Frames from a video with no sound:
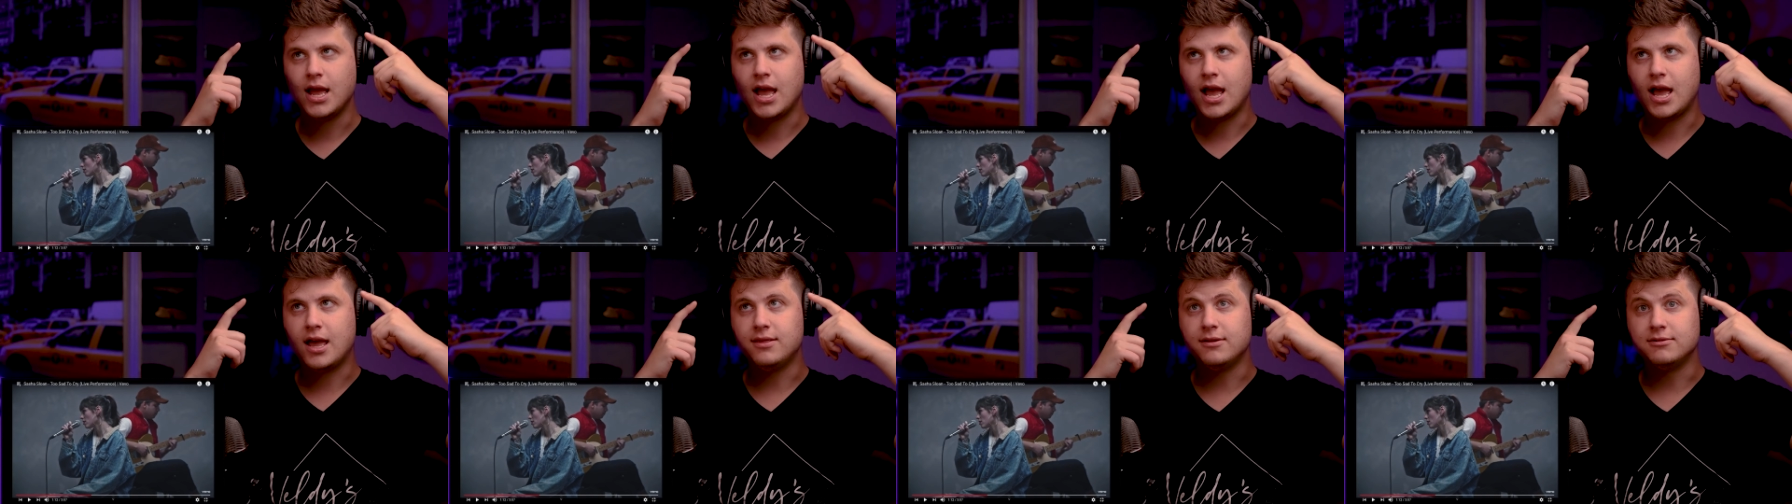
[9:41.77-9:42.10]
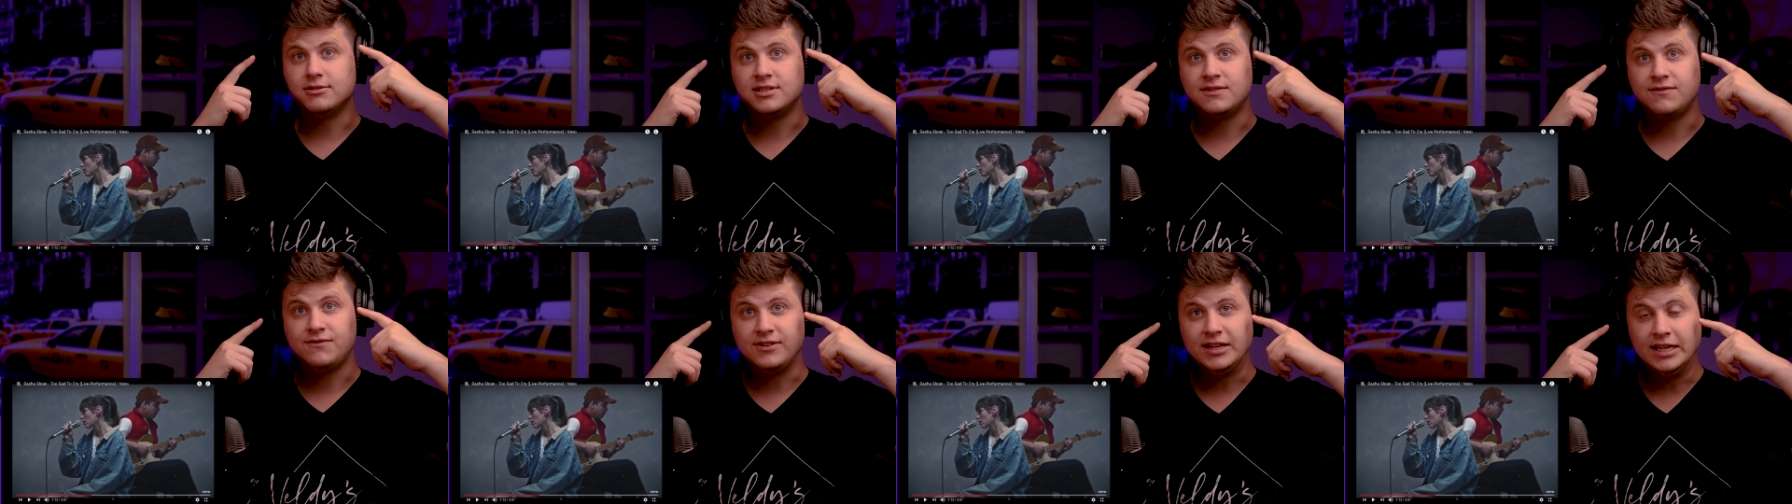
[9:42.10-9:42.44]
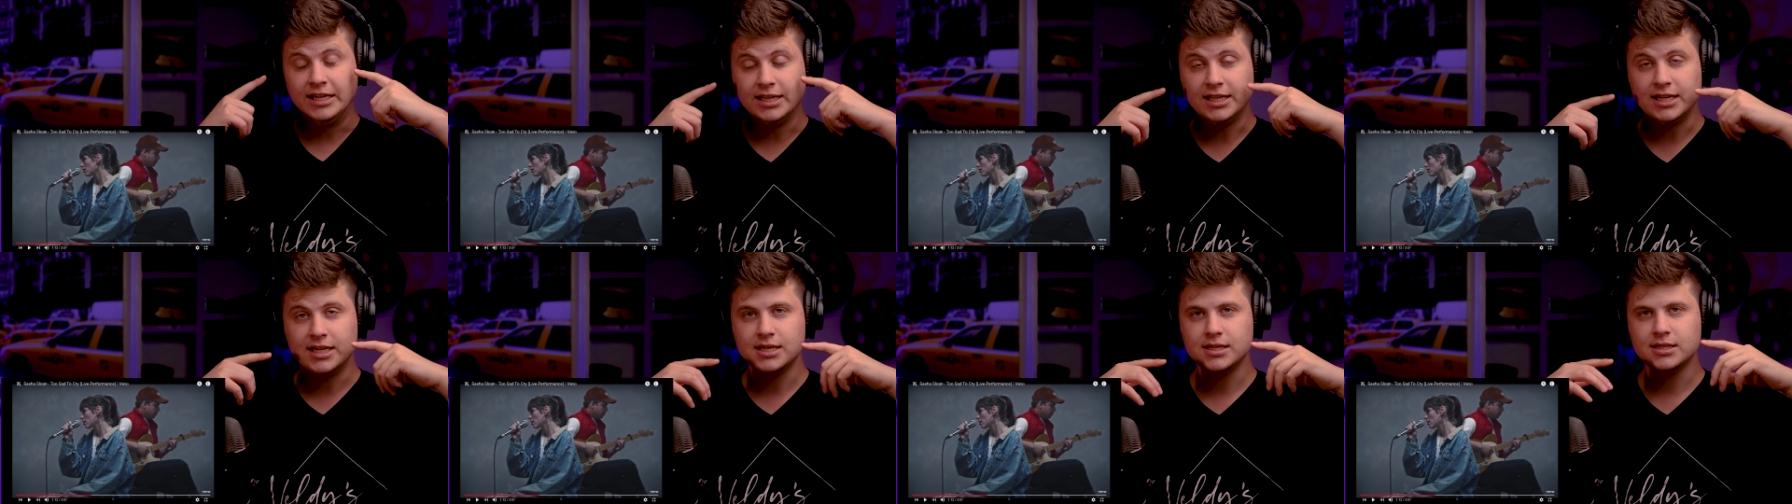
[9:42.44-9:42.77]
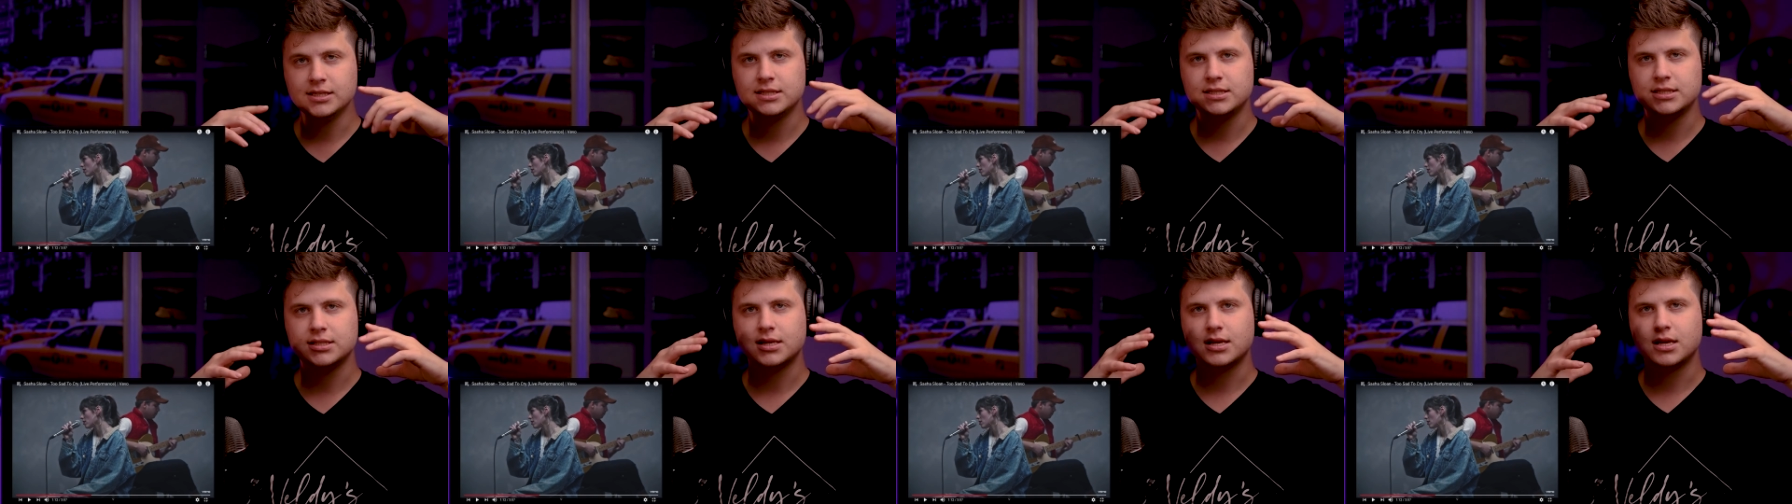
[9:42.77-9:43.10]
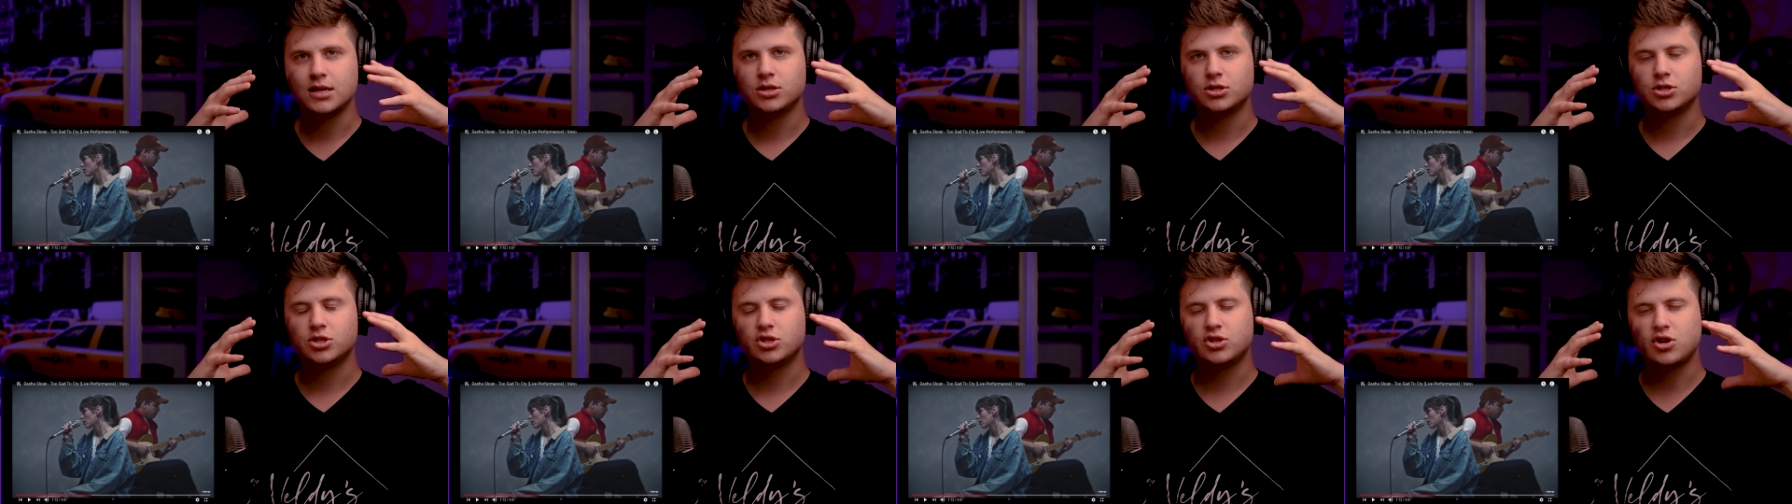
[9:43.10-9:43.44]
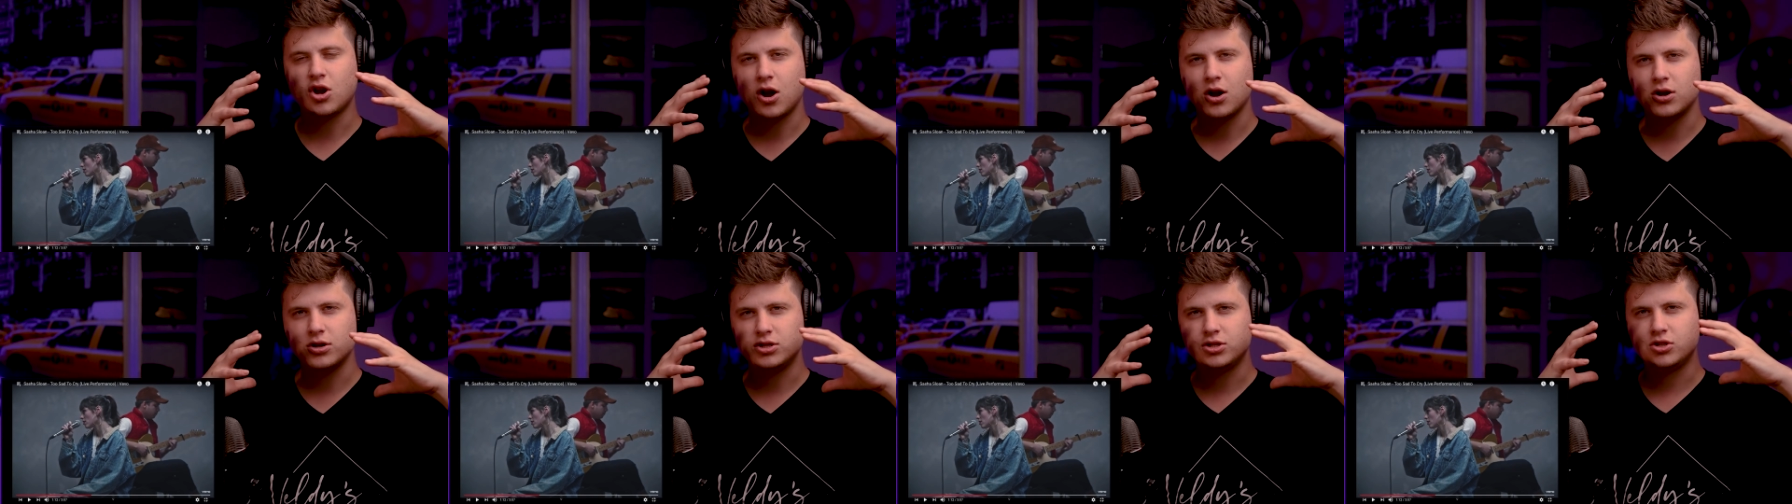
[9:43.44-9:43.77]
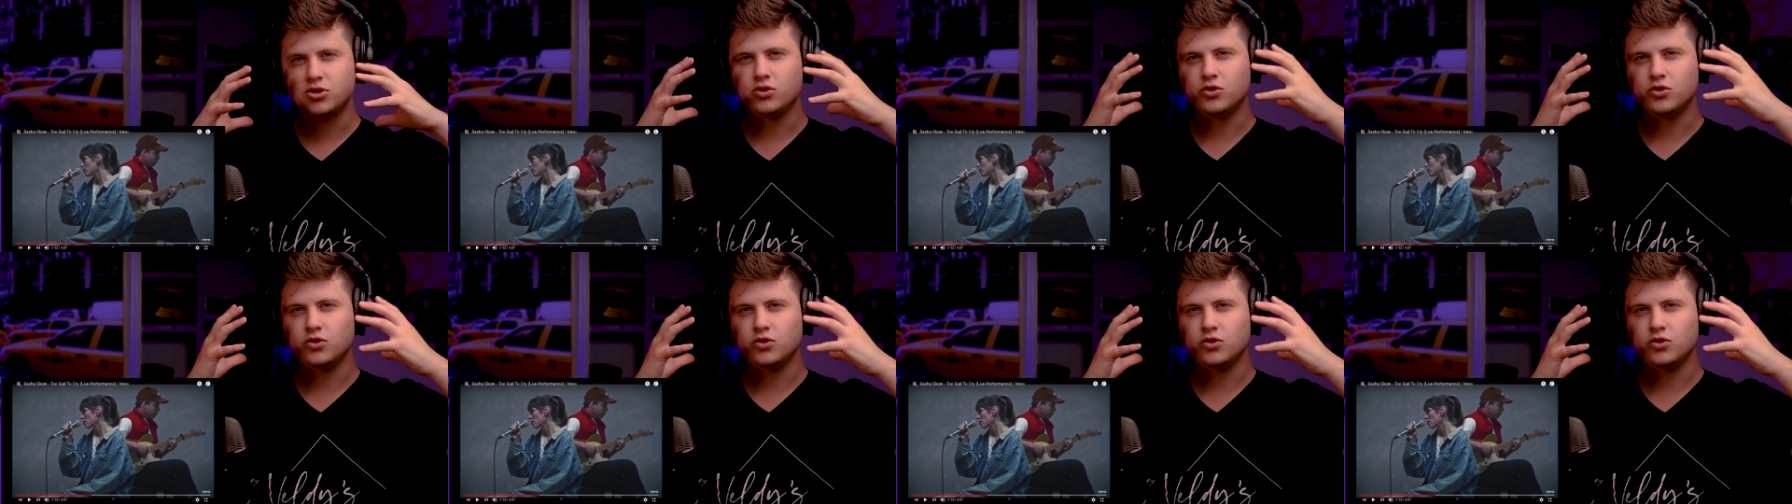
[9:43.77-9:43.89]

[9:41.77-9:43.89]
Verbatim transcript: and those feelings start